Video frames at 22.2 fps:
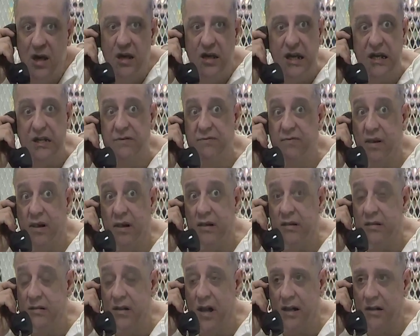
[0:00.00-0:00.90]
His
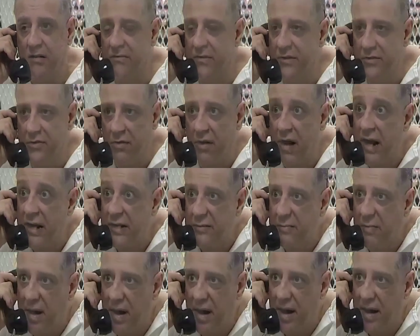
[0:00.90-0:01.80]
blood's not on the
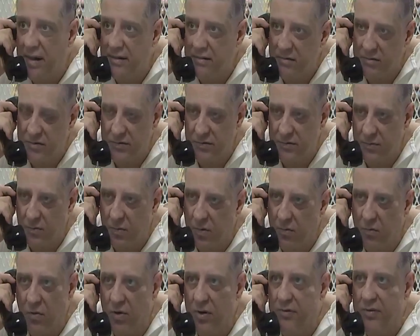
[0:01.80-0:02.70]
trash bag that was
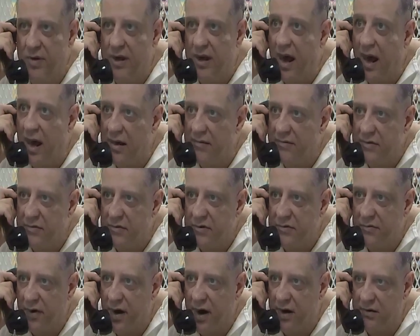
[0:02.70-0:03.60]
where one of the knives
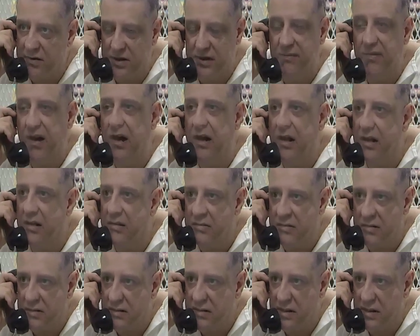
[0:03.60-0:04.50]
was found, somebody
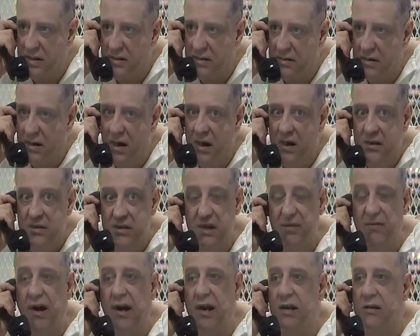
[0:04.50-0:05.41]
else's is.
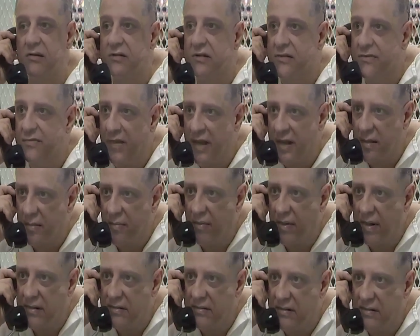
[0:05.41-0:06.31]
Somebody else's
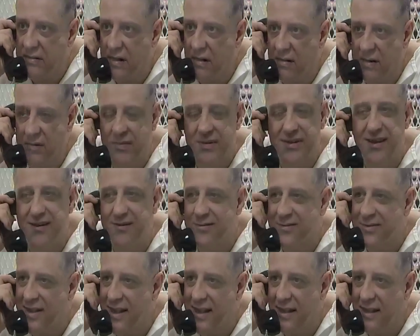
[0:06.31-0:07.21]
fingerprints is on it, but they
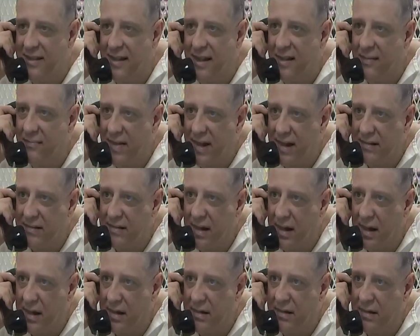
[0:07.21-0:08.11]
don't say anything about
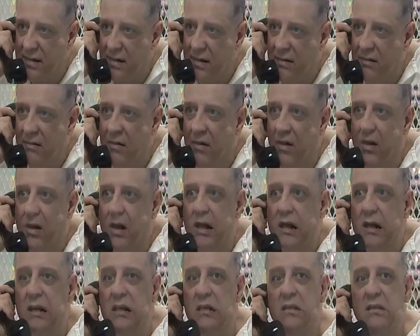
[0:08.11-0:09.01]
that, you know?
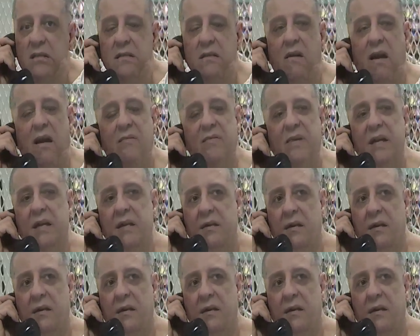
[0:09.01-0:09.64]
So, I mean...